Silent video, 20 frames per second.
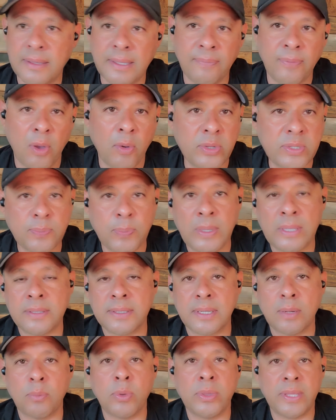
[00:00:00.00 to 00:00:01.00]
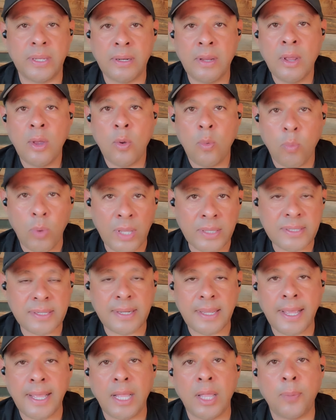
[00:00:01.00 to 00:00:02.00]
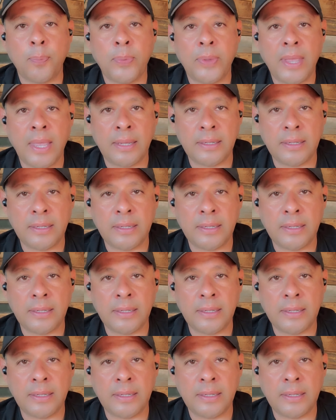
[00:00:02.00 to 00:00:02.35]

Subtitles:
They've always been someone that wants to help